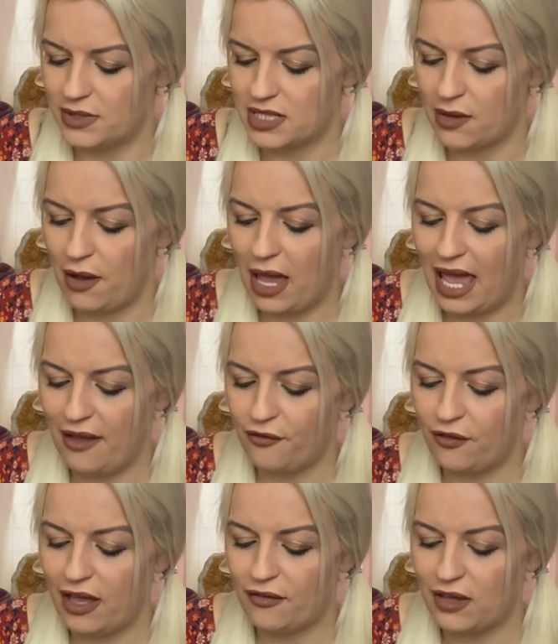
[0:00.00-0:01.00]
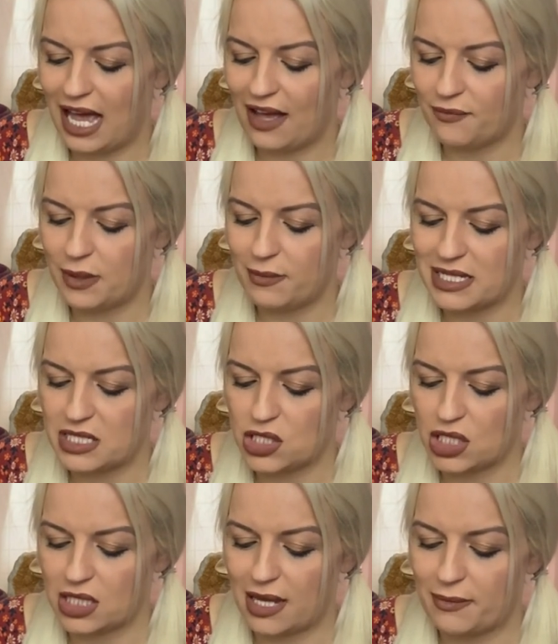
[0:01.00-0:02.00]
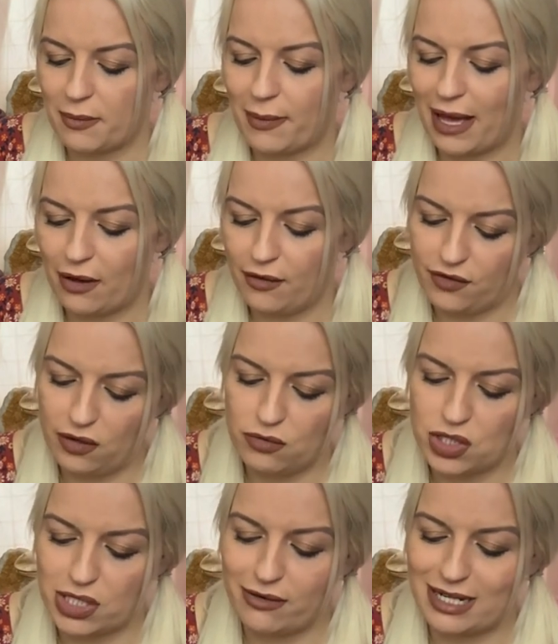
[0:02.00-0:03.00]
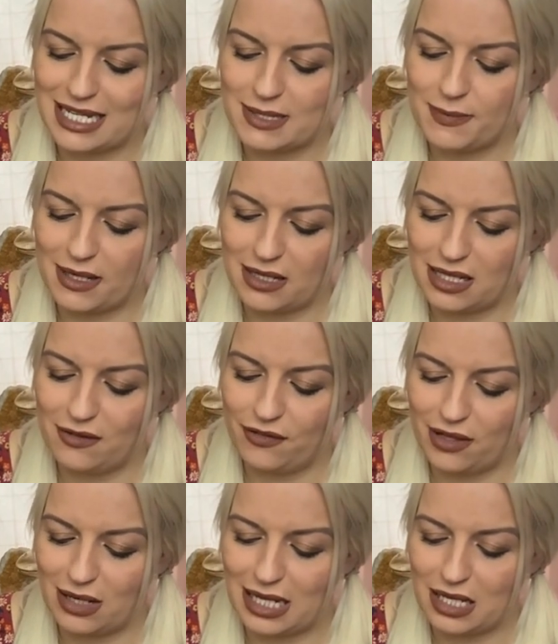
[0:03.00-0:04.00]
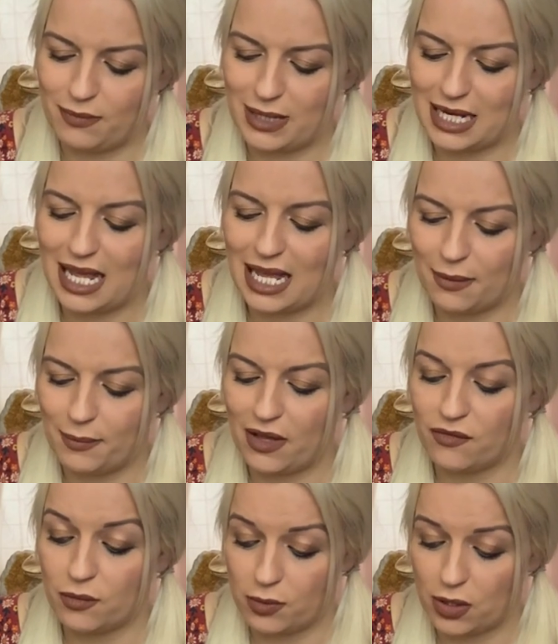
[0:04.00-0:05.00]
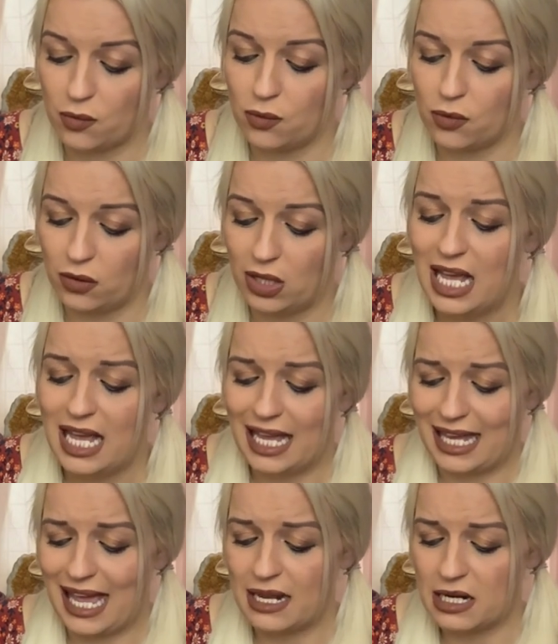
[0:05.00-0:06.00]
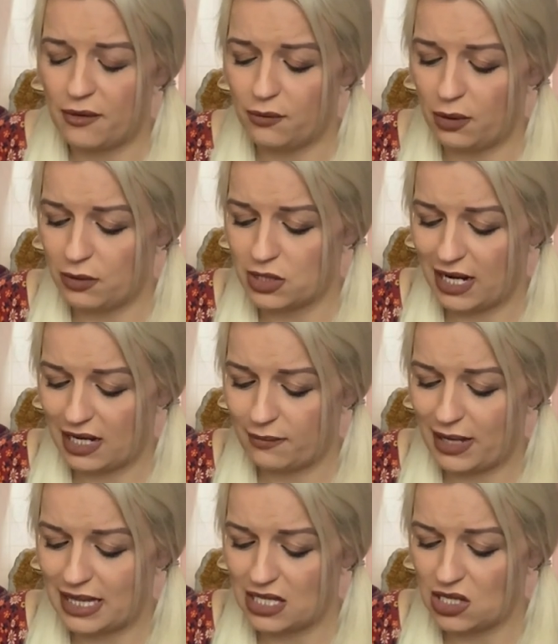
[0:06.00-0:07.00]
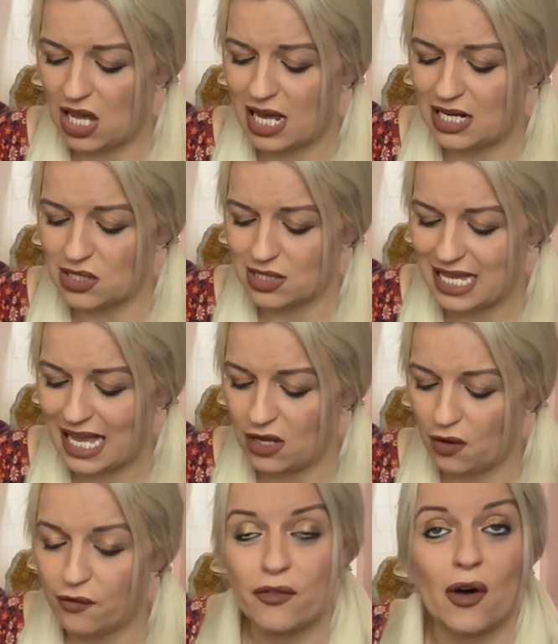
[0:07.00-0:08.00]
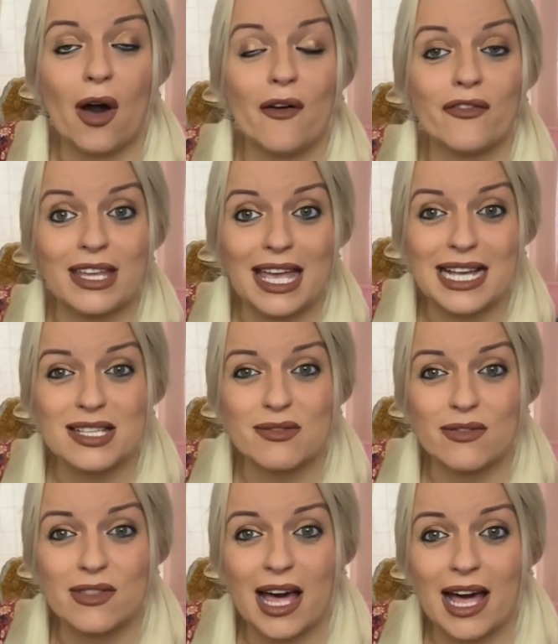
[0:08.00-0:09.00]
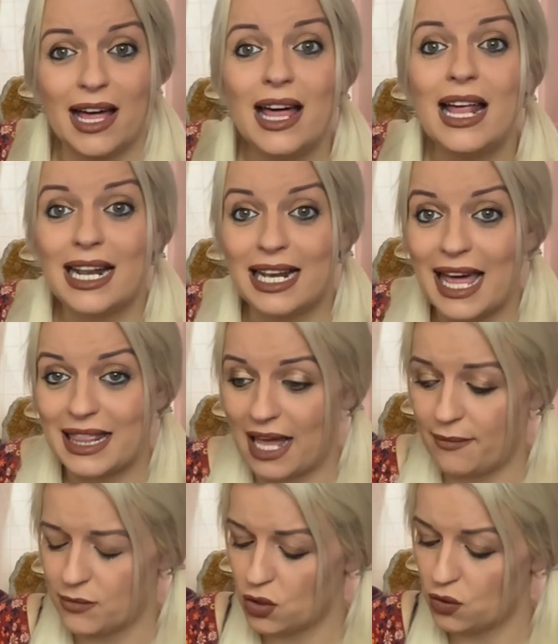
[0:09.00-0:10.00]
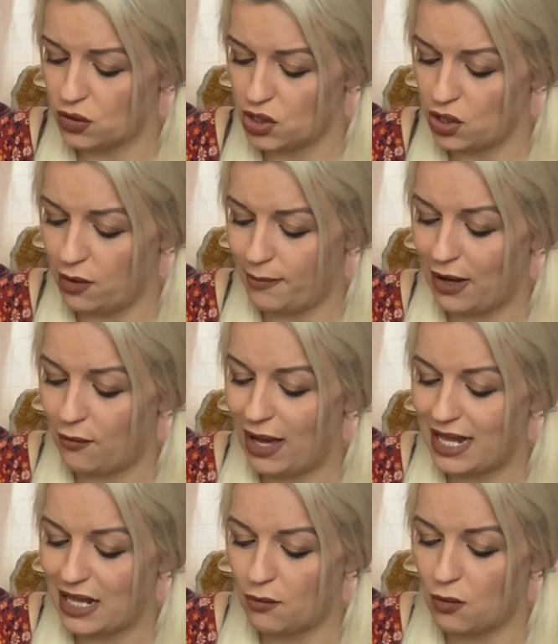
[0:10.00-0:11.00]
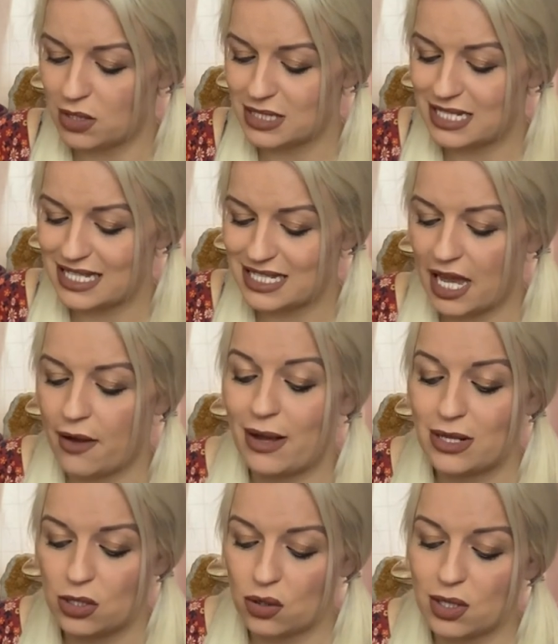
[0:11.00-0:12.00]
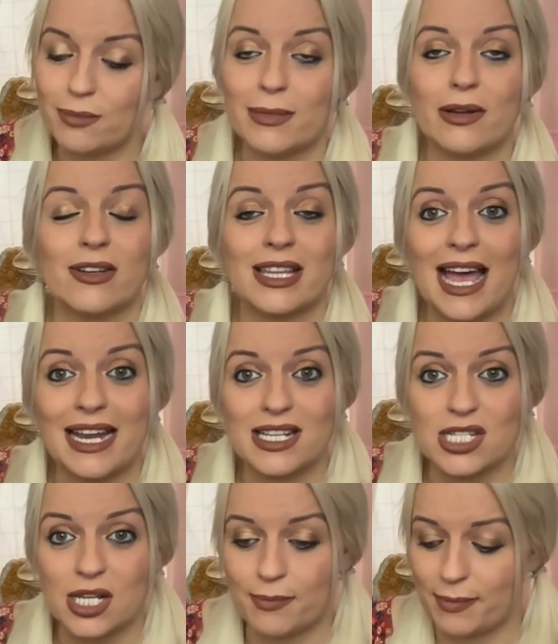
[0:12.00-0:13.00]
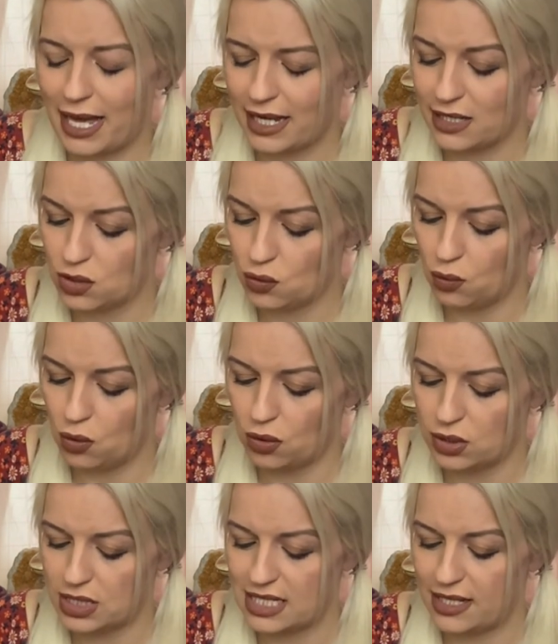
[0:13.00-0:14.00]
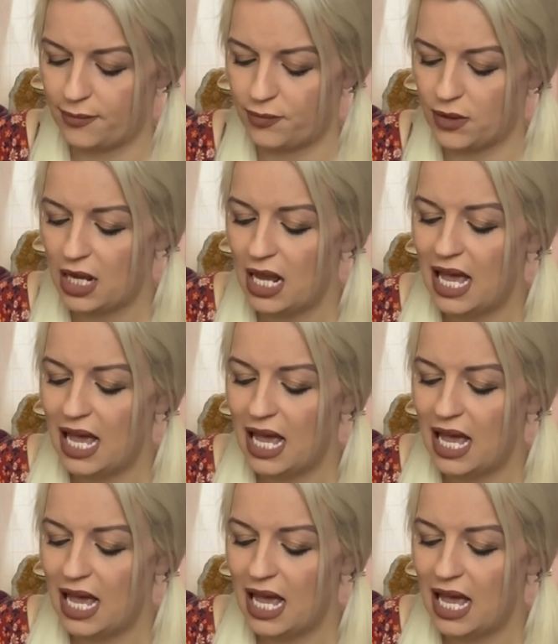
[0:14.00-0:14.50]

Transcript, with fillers: So if you have been messaging them about a future and it's been, you feel like you've been hitting a bit of a brick wall, again, we would recommend that you kind of just take your foot off the gas with that, let them talk to you about where they want it to go, and you can mirror that energy back towards them.